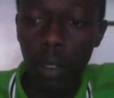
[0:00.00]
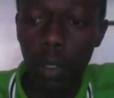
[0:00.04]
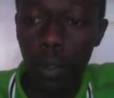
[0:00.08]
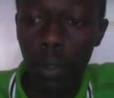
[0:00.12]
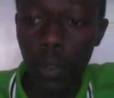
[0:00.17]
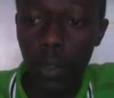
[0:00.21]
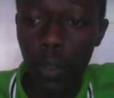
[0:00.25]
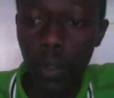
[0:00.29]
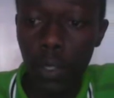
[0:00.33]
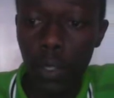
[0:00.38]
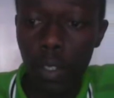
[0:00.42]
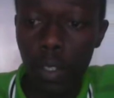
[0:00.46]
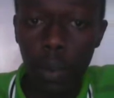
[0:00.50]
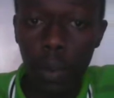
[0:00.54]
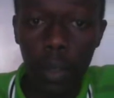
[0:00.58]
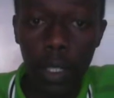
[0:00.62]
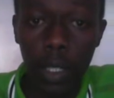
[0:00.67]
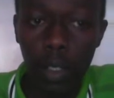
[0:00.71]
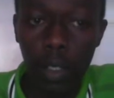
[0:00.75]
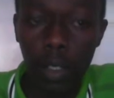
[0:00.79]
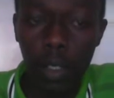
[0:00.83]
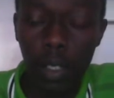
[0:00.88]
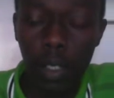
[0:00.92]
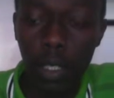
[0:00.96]
Also the
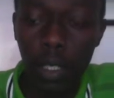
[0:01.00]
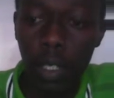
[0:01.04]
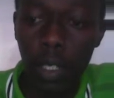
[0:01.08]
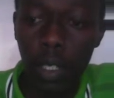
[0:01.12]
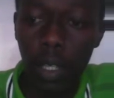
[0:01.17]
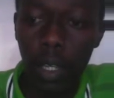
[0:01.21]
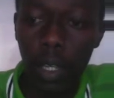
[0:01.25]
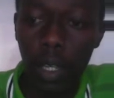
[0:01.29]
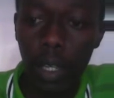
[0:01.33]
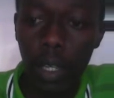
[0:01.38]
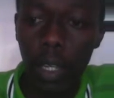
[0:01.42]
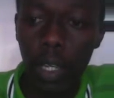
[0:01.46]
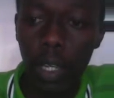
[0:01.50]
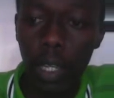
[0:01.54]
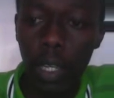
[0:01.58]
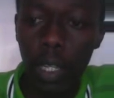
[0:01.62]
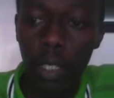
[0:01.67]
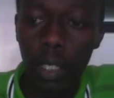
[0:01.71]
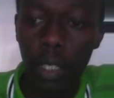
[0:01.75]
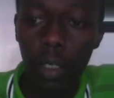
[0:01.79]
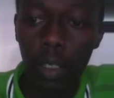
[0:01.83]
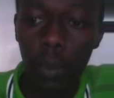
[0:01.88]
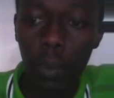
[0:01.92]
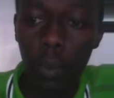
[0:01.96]
same case,
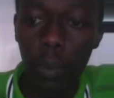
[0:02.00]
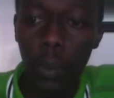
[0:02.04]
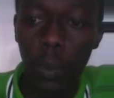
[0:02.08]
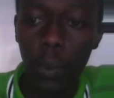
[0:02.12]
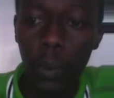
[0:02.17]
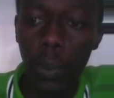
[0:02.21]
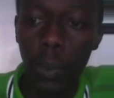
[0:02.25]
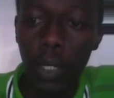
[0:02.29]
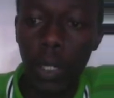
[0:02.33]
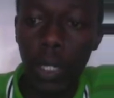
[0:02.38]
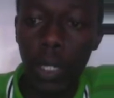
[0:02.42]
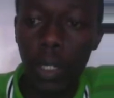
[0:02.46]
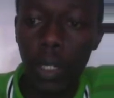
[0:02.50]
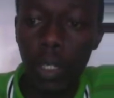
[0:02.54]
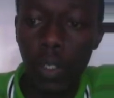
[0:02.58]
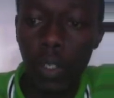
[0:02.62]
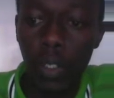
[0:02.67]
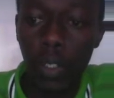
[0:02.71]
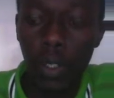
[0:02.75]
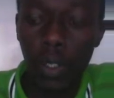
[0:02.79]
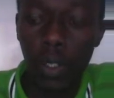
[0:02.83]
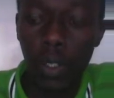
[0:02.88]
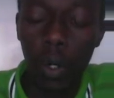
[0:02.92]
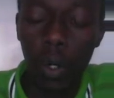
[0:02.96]

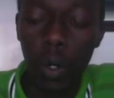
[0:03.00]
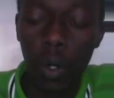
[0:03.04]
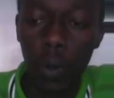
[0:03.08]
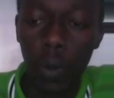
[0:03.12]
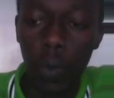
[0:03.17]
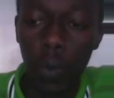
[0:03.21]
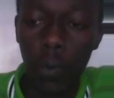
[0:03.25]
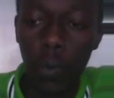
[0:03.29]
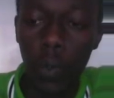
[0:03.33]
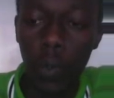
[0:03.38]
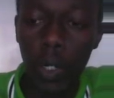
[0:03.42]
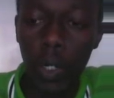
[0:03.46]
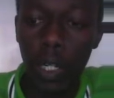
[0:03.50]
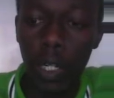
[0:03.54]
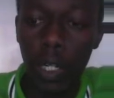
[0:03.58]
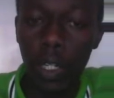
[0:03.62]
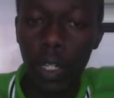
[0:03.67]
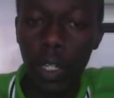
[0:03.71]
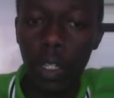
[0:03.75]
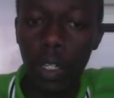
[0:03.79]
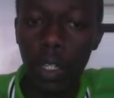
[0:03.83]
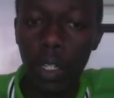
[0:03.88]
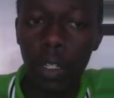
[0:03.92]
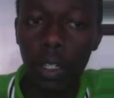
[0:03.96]
AWS
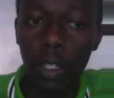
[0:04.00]
offer,